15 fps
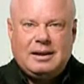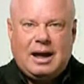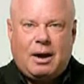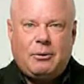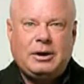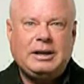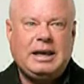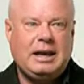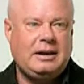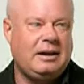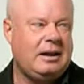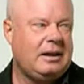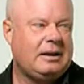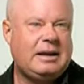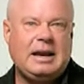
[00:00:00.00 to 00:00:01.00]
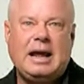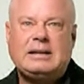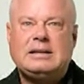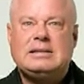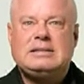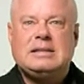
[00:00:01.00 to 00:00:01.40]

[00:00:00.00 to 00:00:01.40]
I want to get connected to